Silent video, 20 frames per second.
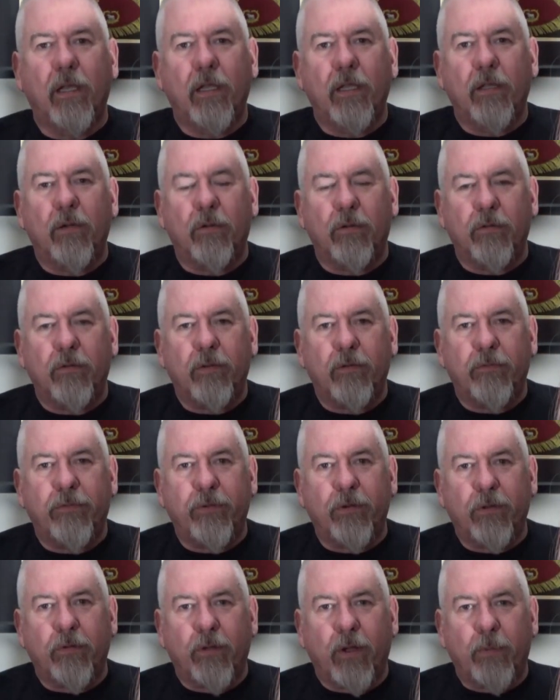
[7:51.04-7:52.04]
in
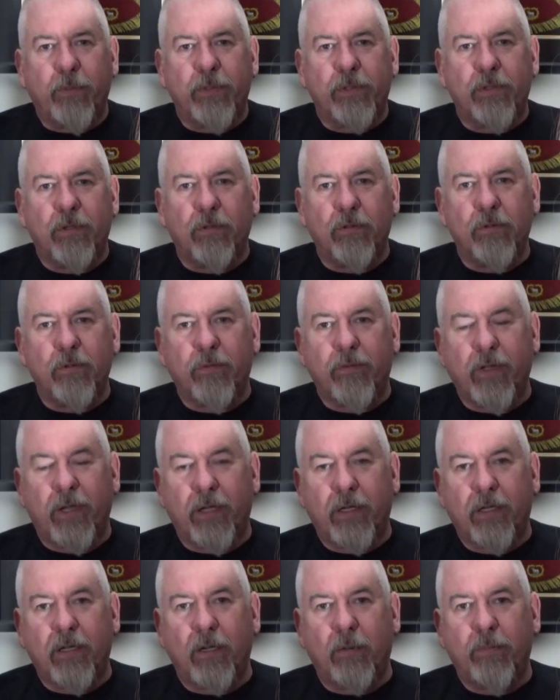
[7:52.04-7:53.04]
further episodes. We've
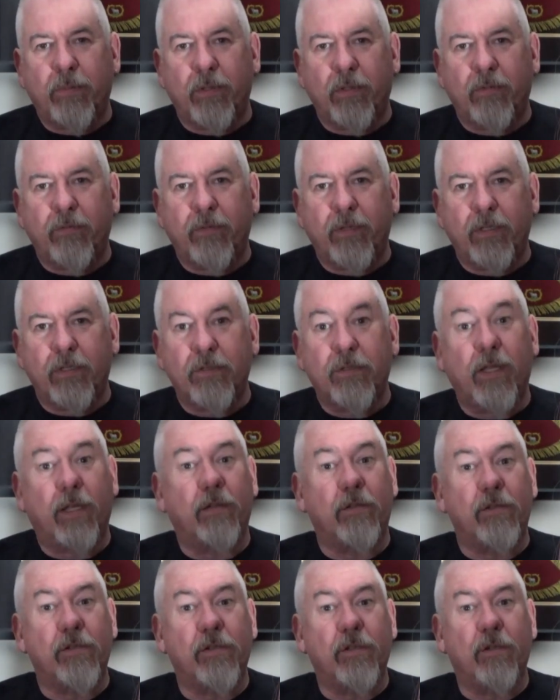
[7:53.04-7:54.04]
got a couple of the
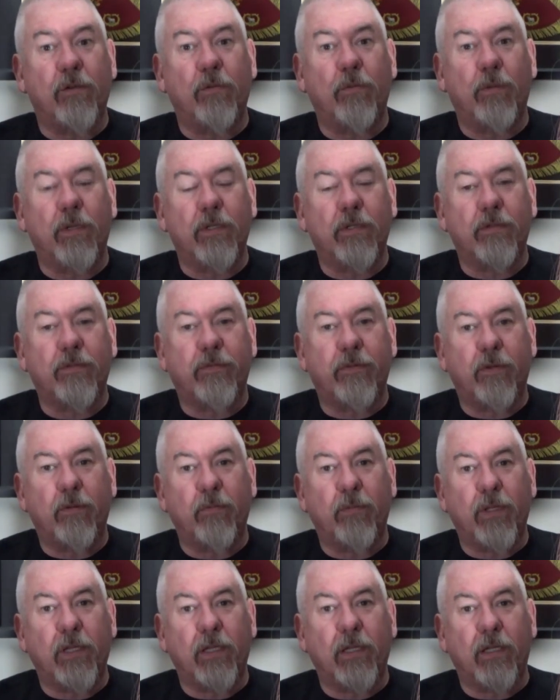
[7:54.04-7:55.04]
stainless steel ones
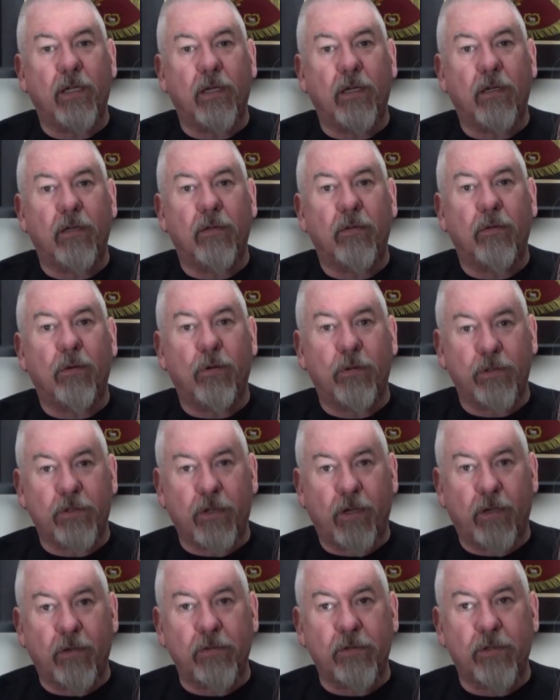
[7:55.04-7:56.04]
from the Horse
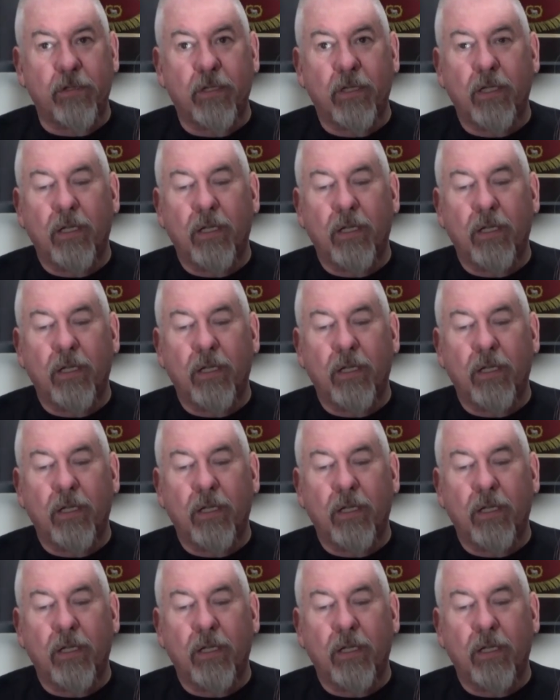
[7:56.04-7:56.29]
Guards.